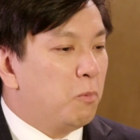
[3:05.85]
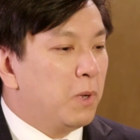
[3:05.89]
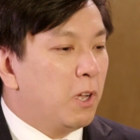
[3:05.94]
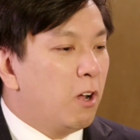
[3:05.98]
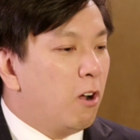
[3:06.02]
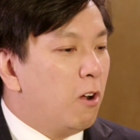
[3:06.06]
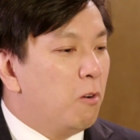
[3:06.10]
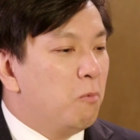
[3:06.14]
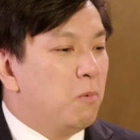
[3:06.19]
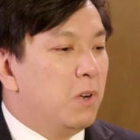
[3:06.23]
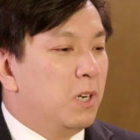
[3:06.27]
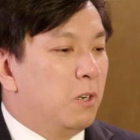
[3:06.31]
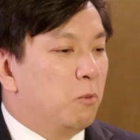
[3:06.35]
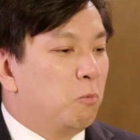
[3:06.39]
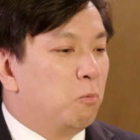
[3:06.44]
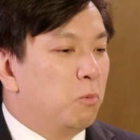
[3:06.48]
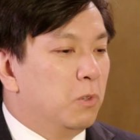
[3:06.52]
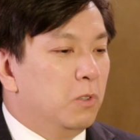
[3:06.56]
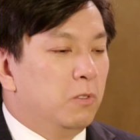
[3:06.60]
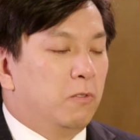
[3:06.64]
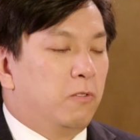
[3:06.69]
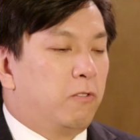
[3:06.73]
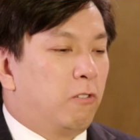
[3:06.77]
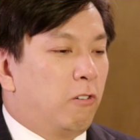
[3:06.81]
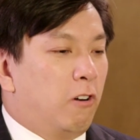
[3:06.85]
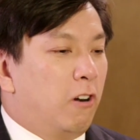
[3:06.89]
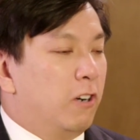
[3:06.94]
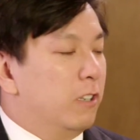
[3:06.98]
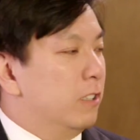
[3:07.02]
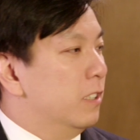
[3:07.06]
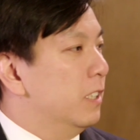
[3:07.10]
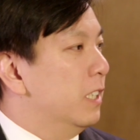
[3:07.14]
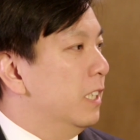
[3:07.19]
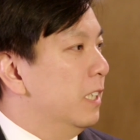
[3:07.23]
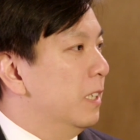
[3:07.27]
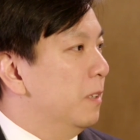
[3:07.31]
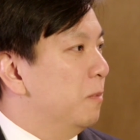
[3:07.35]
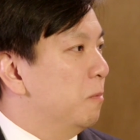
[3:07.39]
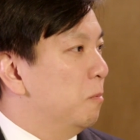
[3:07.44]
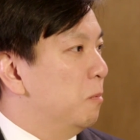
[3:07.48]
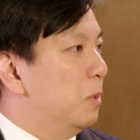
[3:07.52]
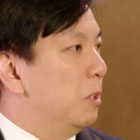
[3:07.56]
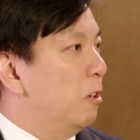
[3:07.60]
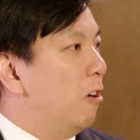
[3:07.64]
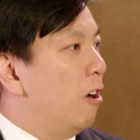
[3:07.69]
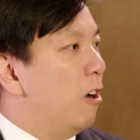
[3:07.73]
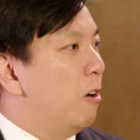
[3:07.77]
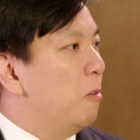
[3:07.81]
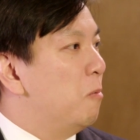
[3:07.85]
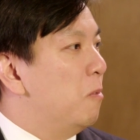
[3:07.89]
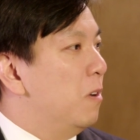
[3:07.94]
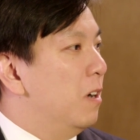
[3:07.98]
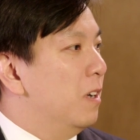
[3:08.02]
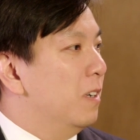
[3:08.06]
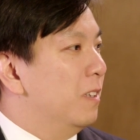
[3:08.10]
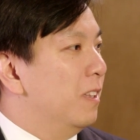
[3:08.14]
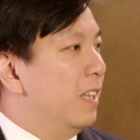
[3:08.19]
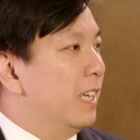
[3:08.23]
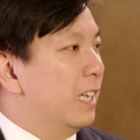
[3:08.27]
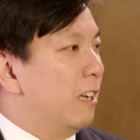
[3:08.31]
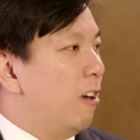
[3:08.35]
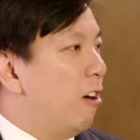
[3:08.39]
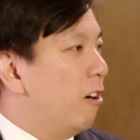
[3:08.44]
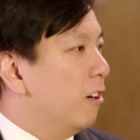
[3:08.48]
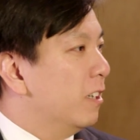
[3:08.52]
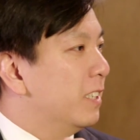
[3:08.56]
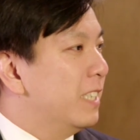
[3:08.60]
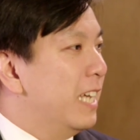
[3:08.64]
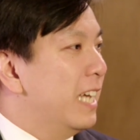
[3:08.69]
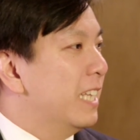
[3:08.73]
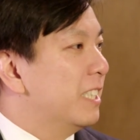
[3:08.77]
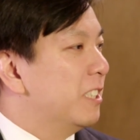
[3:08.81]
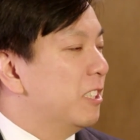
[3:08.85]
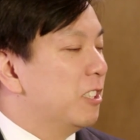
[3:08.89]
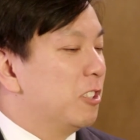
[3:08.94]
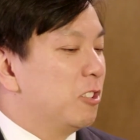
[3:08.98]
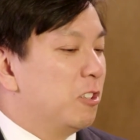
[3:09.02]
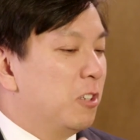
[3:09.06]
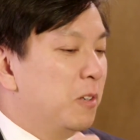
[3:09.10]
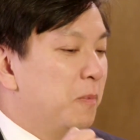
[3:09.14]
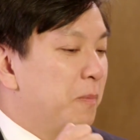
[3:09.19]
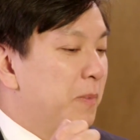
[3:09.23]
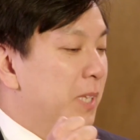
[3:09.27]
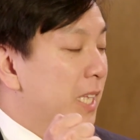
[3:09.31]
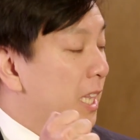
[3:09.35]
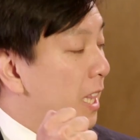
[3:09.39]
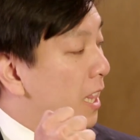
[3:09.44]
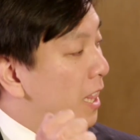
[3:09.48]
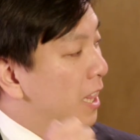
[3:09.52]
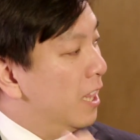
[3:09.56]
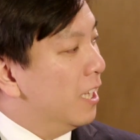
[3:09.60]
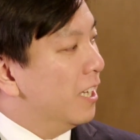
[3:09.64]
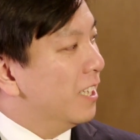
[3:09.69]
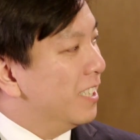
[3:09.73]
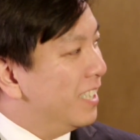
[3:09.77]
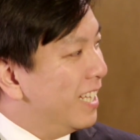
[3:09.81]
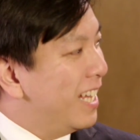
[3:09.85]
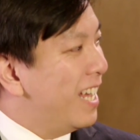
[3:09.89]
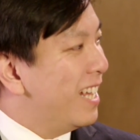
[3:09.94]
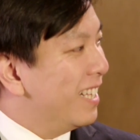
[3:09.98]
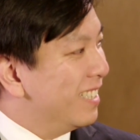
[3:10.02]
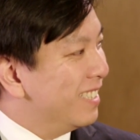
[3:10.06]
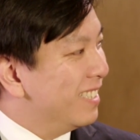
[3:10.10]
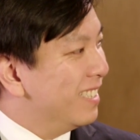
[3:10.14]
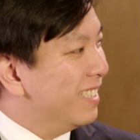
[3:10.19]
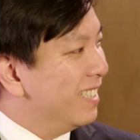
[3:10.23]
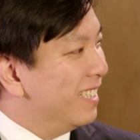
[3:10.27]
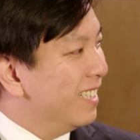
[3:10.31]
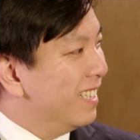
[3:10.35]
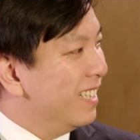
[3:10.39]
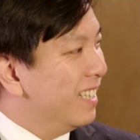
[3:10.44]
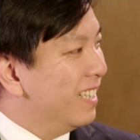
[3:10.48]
we all want to root for our team. We all want, our test is going to be the test.